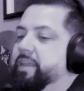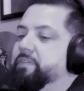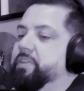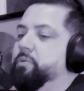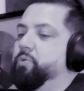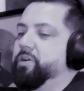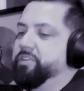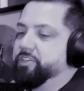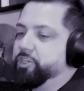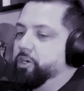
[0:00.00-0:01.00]
even
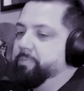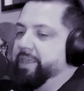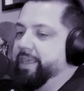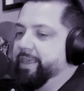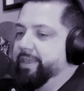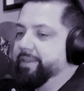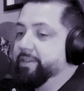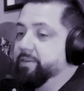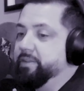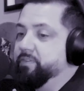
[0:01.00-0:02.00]
the term hit
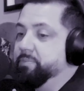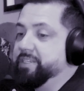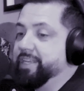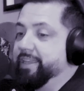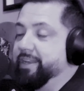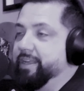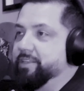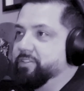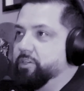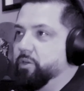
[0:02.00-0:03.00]
can even be taken
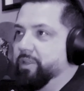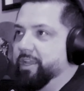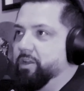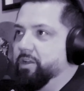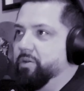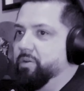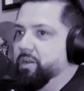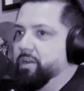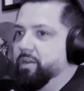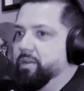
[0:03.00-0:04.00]
as, you know, like
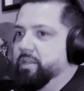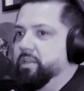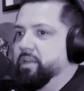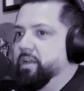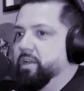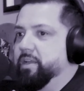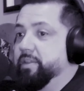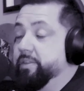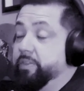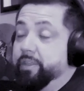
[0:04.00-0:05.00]
the
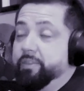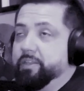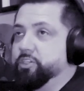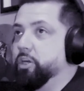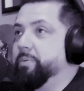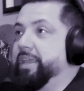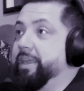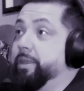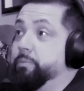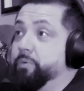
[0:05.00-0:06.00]
term
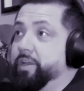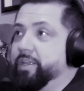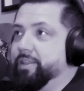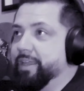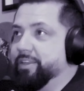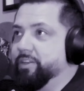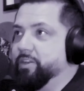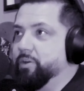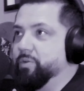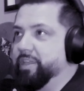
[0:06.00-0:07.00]
hit and run, like, you
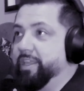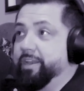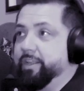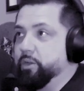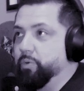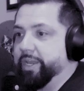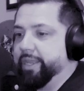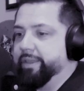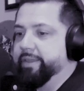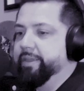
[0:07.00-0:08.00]
know, hit it and quit
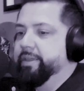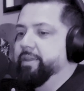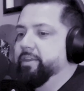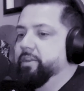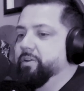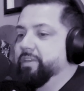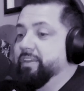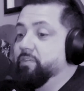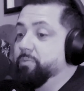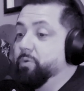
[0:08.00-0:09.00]
it, you know,
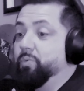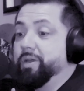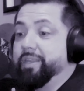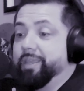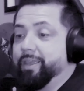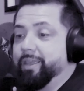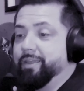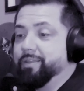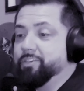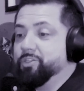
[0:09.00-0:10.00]
give them the one
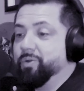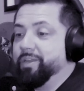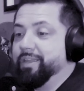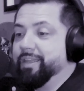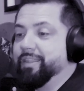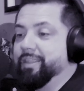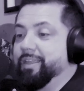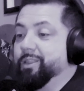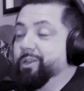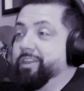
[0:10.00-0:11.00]
hit joint and then
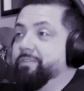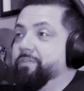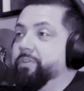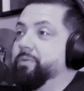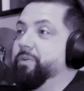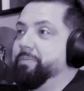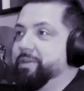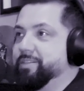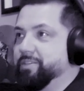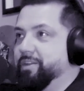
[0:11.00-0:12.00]
they looking for the
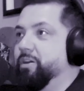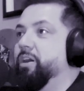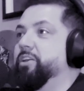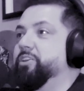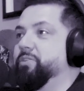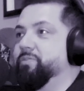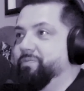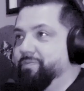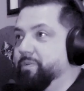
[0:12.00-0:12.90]
remix and they're calling you for